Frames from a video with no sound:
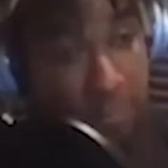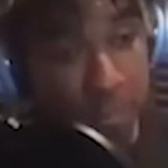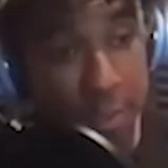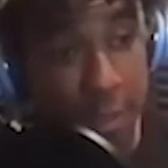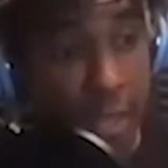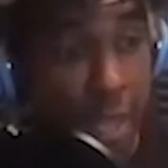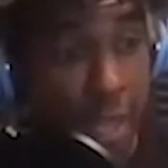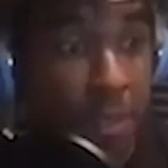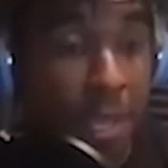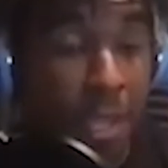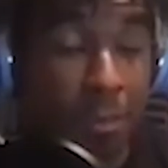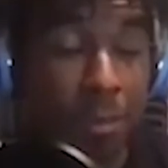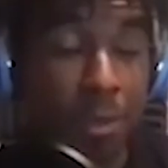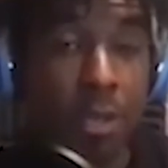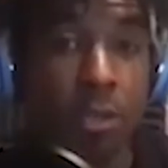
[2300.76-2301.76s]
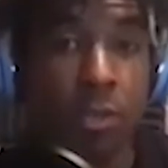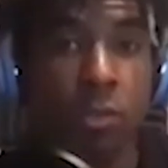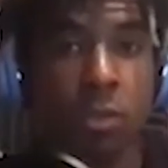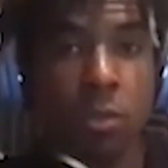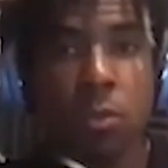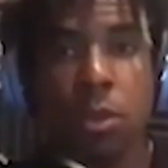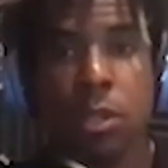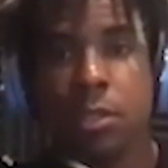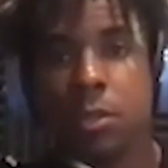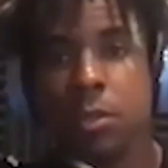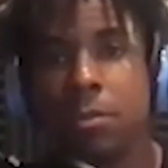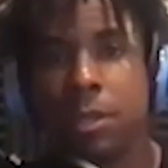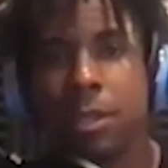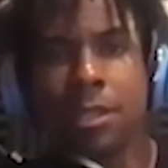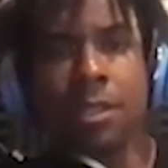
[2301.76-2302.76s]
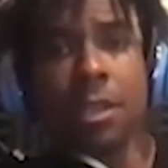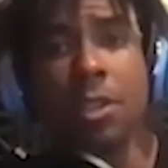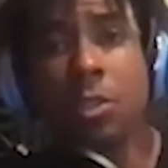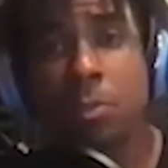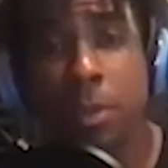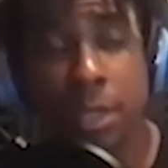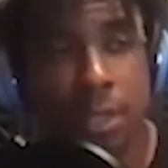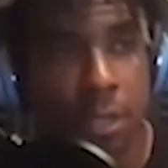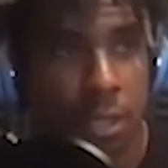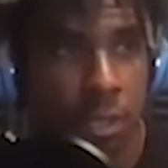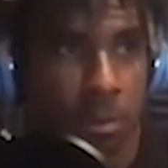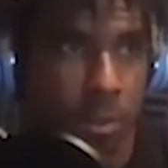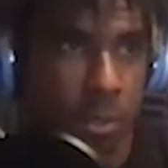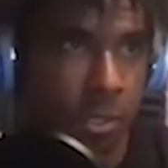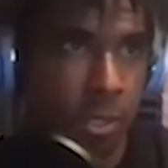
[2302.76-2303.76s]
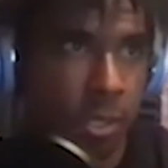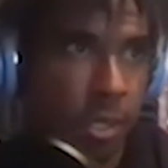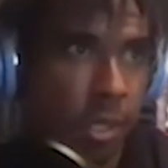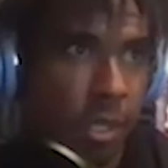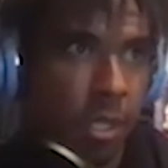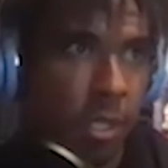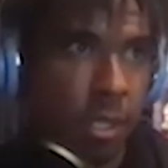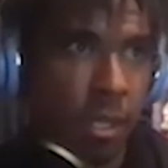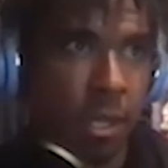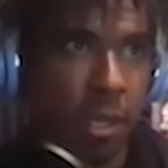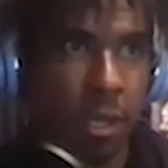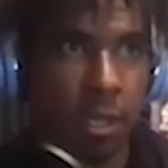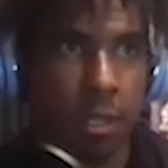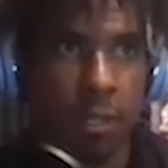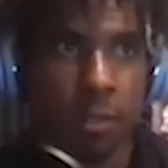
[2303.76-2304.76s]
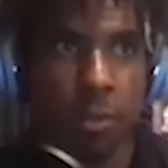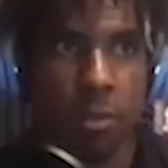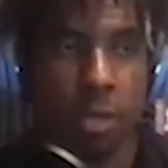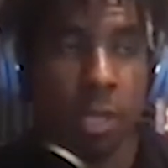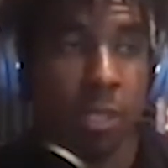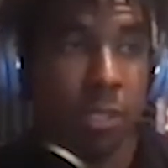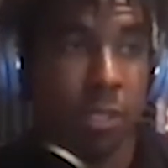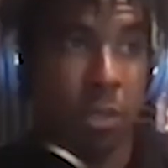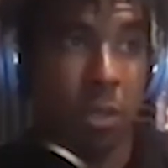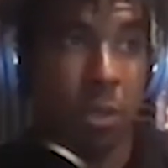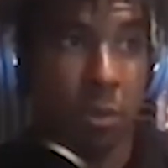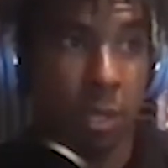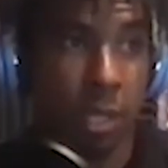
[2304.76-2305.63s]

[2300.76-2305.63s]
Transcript: that could be an interesting one too. But the Suns beat the Clippers 2 nights ago.